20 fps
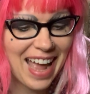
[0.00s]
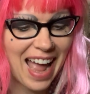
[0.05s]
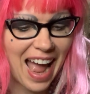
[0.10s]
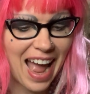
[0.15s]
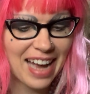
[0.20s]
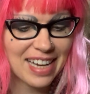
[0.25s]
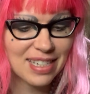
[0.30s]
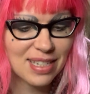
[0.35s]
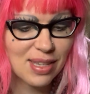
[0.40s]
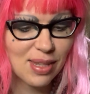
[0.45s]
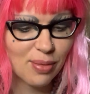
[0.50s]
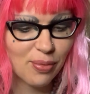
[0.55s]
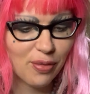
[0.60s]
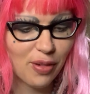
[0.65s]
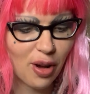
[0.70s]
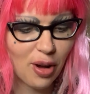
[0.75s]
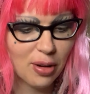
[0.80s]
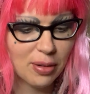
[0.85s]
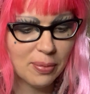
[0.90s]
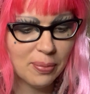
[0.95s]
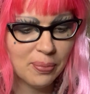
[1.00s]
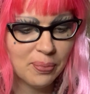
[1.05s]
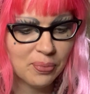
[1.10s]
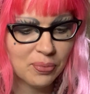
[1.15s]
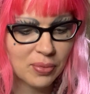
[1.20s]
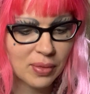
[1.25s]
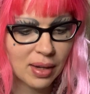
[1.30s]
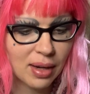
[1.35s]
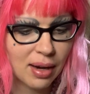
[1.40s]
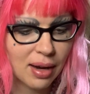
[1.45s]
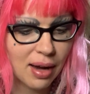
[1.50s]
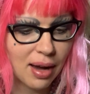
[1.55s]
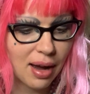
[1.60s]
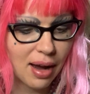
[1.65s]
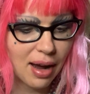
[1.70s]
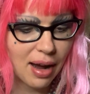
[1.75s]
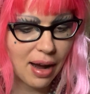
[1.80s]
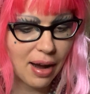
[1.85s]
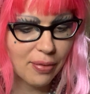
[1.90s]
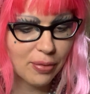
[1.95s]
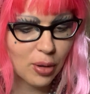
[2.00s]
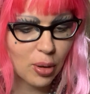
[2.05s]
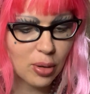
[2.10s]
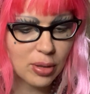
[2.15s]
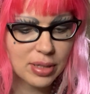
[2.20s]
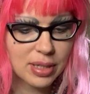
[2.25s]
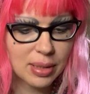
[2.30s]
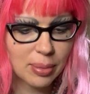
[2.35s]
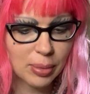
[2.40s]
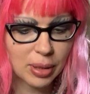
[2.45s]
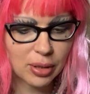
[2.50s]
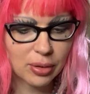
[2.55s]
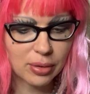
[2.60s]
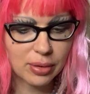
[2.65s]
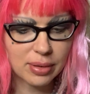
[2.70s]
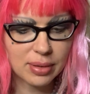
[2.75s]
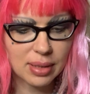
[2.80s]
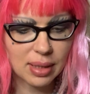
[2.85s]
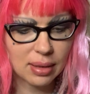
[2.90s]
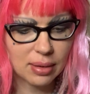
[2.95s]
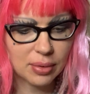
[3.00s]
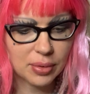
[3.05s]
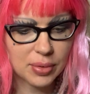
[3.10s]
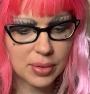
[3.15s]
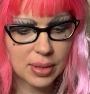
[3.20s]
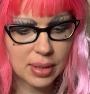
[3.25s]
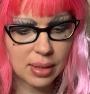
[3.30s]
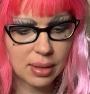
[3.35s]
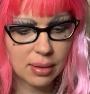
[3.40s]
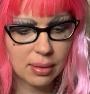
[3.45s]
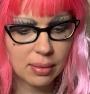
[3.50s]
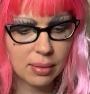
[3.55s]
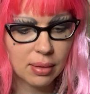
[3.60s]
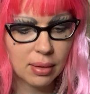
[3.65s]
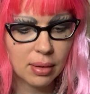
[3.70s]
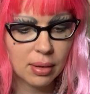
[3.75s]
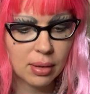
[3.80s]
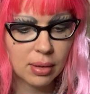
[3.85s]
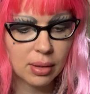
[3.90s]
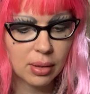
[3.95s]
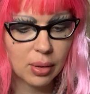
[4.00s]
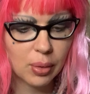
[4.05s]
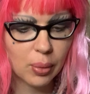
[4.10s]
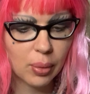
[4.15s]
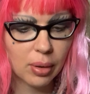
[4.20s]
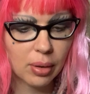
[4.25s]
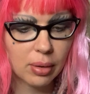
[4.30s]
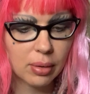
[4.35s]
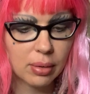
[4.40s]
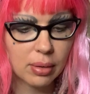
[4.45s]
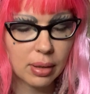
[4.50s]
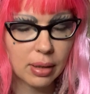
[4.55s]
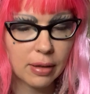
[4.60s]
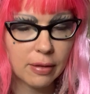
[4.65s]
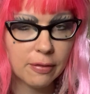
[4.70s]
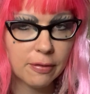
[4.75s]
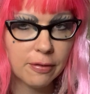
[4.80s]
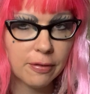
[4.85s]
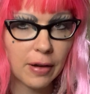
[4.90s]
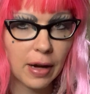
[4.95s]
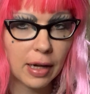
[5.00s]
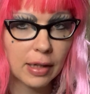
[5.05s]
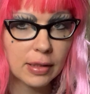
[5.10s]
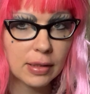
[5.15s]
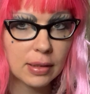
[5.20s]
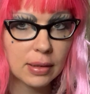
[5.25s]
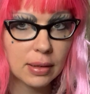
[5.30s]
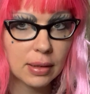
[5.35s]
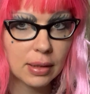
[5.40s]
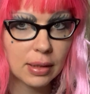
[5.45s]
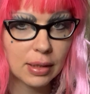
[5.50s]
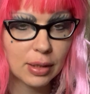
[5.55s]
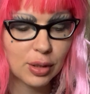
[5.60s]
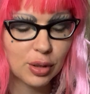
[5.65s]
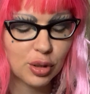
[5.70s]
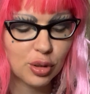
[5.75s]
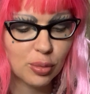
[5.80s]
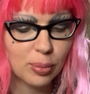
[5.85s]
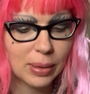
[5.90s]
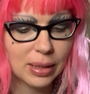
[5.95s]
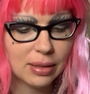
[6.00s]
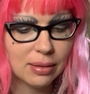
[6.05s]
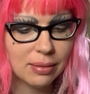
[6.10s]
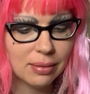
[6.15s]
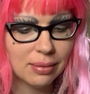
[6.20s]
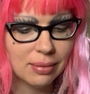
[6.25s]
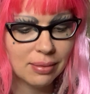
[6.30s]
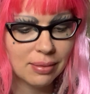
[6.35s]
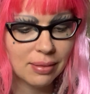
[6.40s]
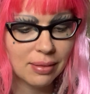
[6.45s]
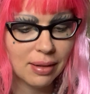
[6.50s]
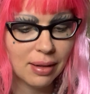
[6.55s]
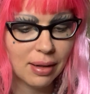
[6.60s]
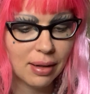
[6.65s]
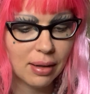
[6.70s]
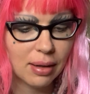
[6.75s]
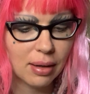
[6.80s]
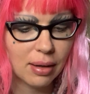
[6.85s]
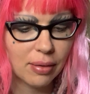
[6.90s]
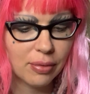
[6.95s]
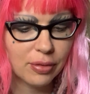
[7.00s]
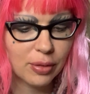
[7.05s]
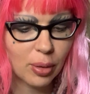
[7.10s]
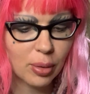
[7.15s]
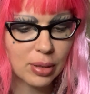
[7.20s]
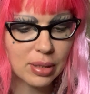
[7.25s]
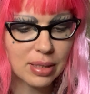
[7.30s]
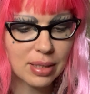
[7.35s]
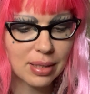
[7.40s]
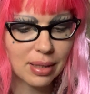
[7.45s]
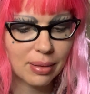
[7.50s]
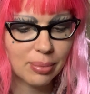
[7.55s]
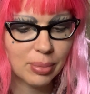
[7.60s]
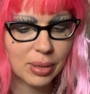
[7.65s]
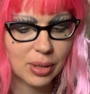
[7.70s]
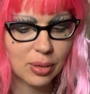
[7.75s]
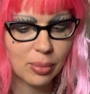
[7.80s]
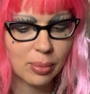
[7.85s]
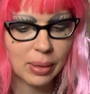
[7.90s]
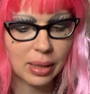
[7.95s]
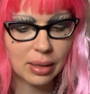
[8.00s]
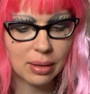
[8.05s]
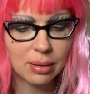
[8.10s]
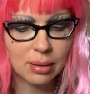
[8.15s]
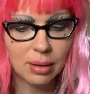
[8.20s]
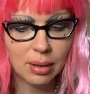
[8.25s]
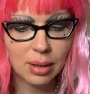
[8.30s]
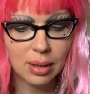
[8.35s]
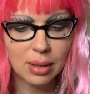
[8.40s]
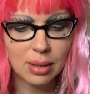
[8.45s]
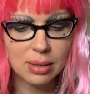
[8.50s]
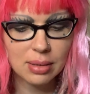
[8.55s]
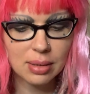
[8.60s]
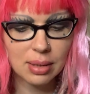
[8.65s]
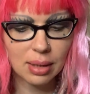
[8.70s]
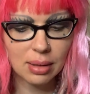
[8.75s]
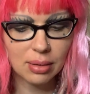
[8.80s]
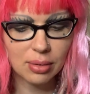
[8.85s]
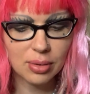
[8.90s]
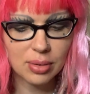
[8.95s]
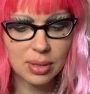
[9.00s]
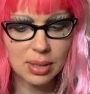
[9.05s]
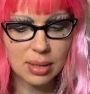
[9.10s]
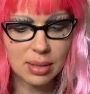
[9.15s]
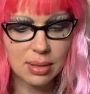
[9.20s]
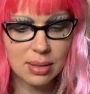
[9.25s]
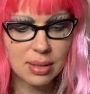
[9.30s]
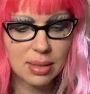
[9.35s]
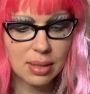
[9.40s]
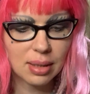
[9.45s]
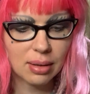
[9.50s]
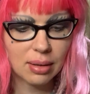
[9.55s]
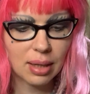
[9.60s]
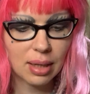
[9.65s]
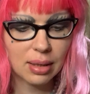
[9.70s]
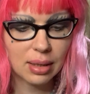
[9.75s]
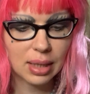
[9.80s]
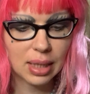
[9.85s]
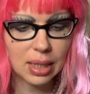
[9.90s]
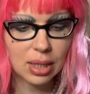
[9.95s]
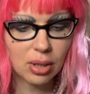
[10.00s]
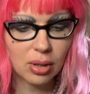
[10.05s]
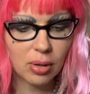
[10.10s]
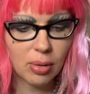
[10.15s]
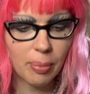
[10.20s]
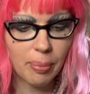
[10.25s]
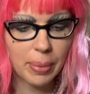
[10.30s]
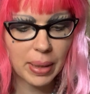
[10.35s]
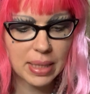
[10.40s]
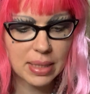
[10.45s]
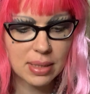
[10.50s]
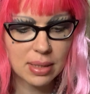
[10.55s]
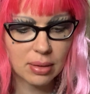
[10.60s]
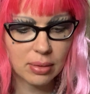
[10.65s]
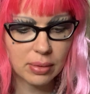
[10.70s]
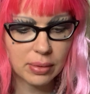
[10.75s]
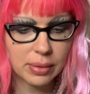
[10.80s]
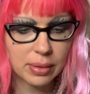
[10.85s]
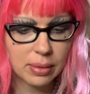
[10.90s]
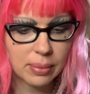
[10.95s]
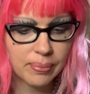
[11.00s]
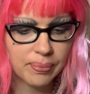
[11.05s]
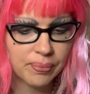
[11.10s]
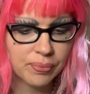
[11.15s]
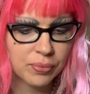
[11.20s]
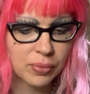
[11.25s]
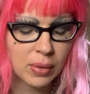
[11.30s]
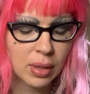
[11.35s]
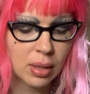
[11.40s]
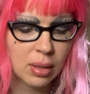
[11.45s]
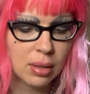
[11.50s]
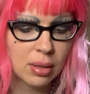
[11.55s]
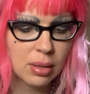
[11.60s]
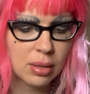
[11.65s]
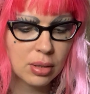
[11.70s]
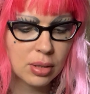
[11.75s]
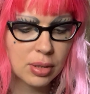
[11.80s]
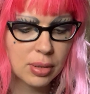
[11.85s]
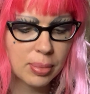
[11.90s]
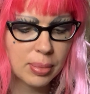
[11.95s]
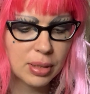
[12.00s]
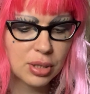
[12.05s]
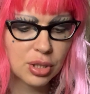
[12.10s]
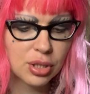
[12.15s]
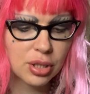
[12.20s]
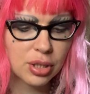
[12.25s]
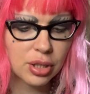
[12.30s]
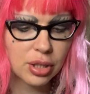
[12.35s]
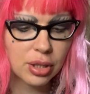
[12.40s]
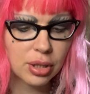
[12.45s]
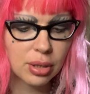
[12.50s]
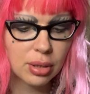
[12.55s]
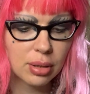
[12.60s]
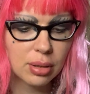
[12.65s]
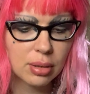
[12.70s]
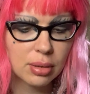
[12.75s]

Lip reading: asked the fawn. "Of course I'm a girl," said Lucy. "You are, in fact, human?" "Of course I'm human," said Lucy, still a little puzzled. To be sure,